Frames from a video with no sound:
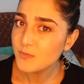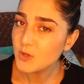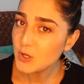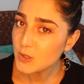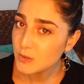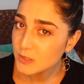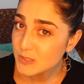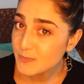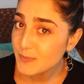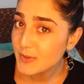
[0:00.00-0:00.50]
Do
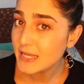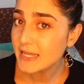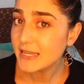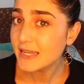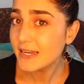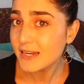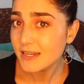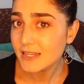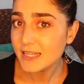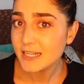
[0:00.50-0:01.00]
you speak
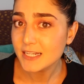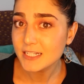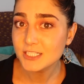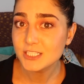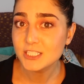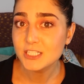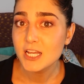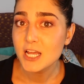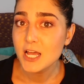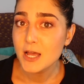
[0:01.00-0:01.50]

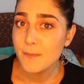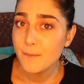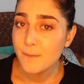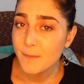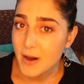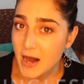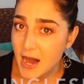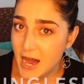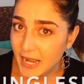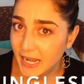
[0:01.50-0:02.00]
English?
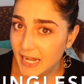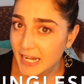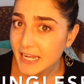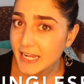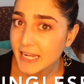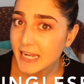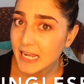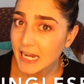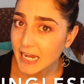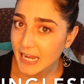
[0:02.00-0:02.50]
Parli
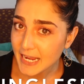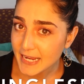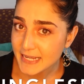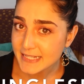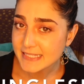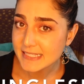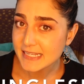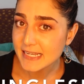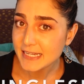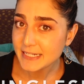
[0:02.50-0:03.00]

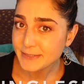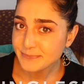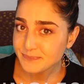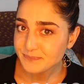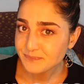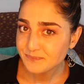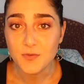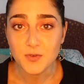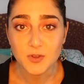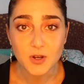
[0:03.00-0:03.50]
inglese.
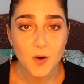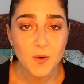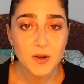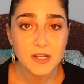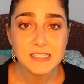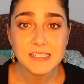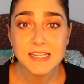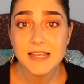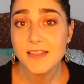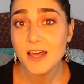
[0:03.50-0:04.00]
If you don't
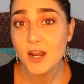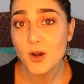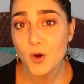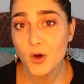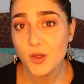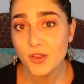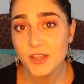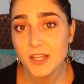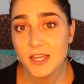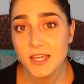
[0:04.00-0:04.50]
want to say that
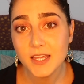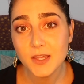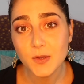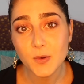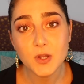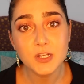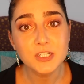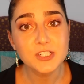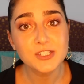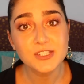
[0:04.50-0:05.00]
whole thing, you
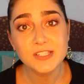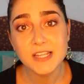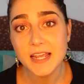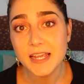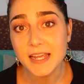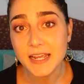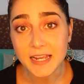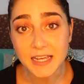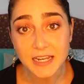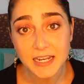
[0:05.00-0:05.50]
could just
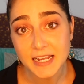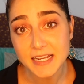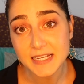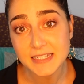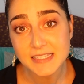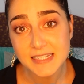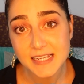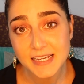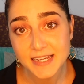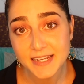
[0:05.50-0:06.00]
say
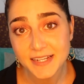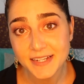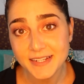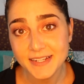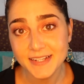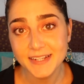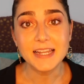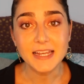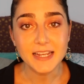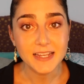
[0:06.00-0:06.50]

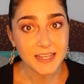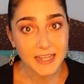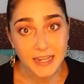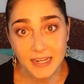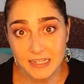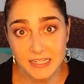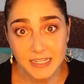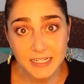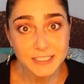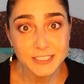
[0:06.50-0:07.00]
inglese, like
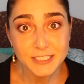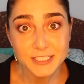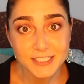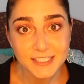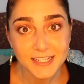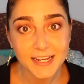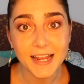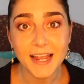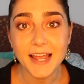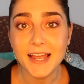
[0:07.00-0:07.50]

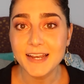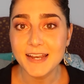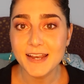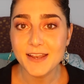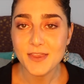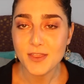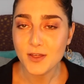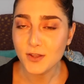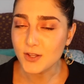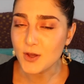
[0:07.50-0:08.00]
English,
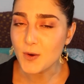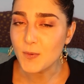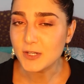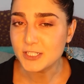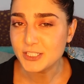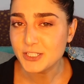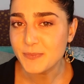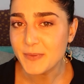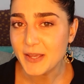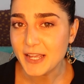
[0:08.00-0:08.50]
and they'll know
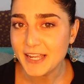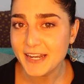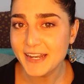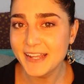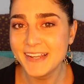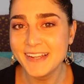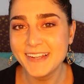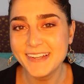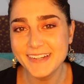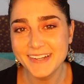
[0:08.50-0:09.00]
what you mean.